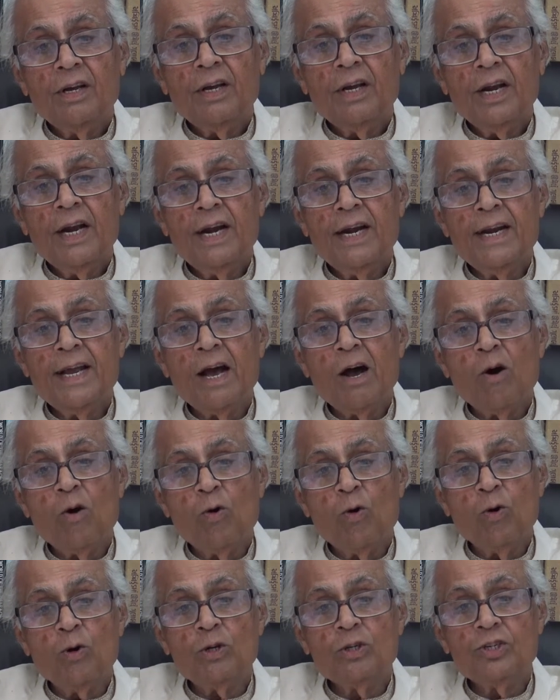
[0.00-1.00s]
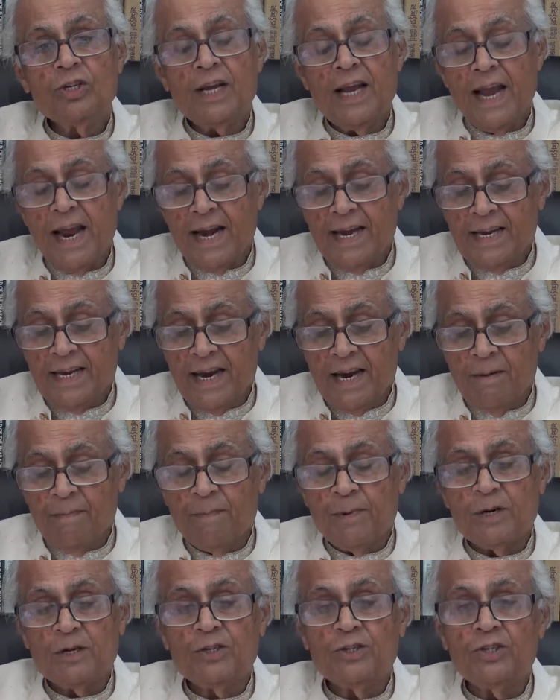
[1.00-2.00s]
India holds
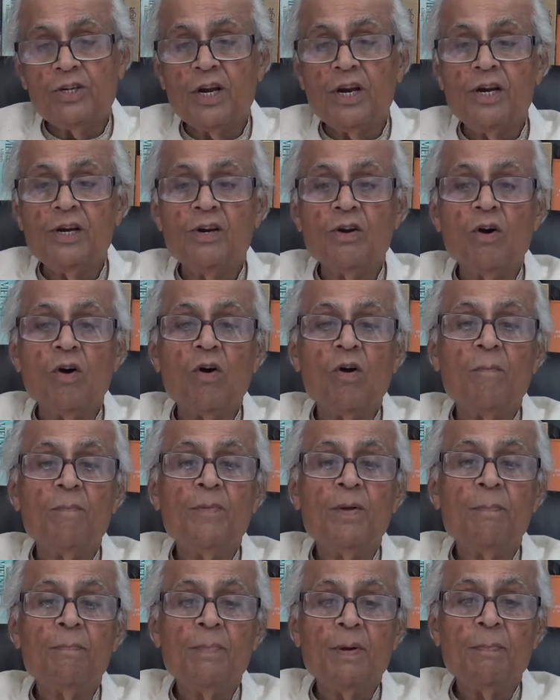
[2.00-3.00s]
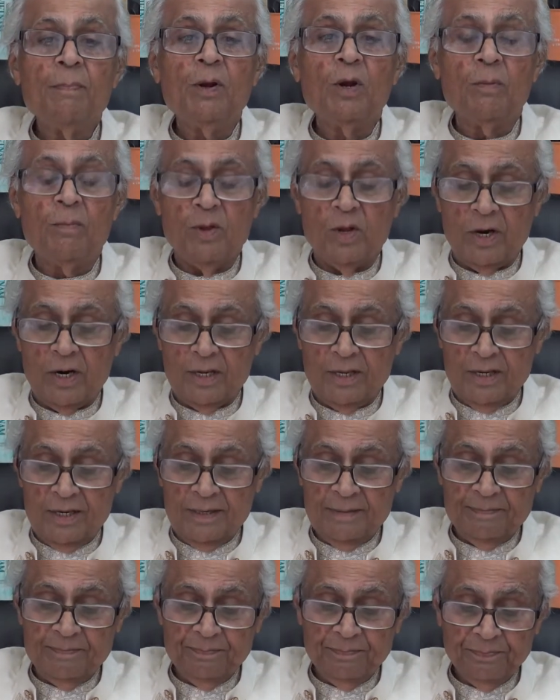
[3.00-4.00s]
18% of the people of the earth.
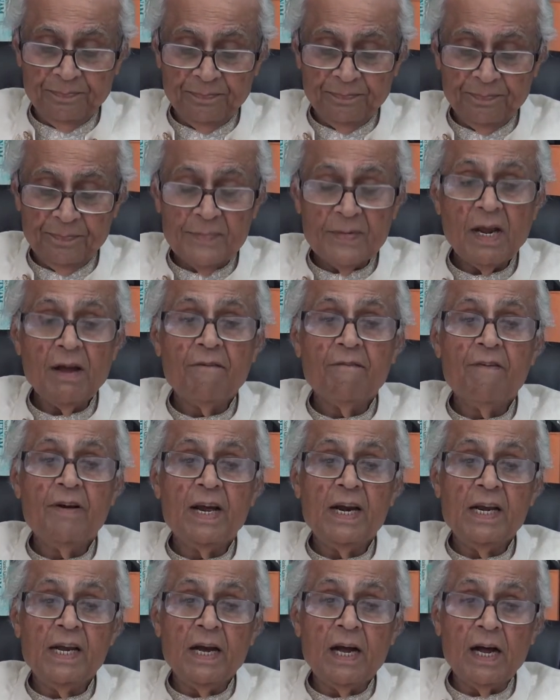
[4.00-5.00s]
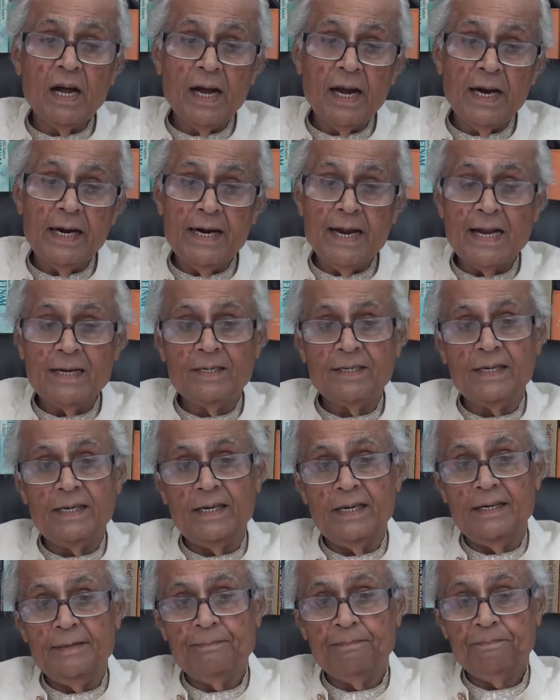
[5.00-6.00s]
A very high
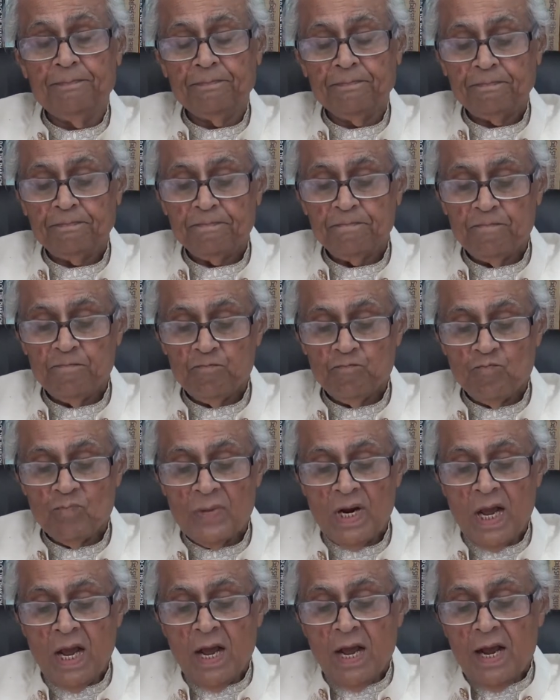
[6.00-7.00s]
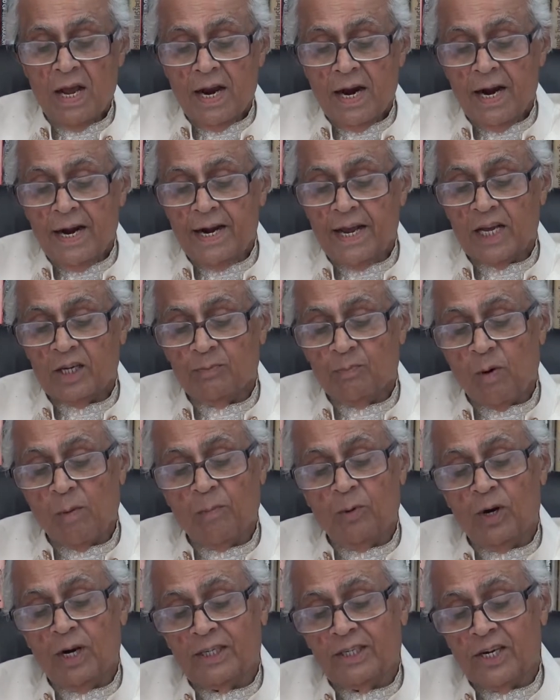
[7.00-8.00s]
density. India's
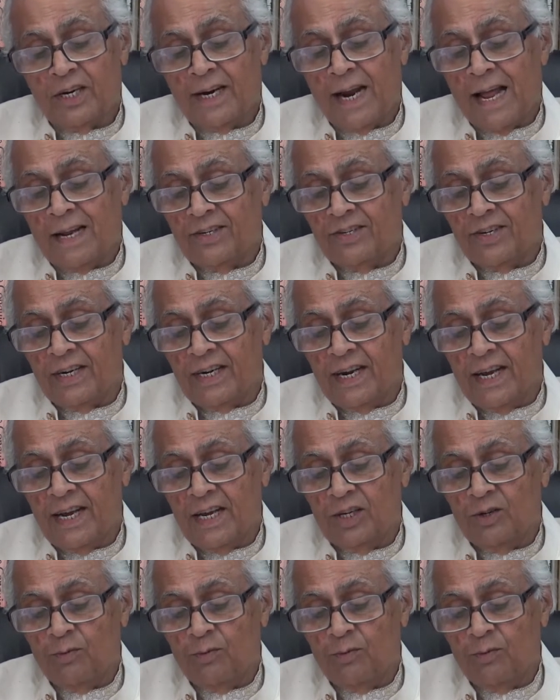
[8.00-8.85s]
population density is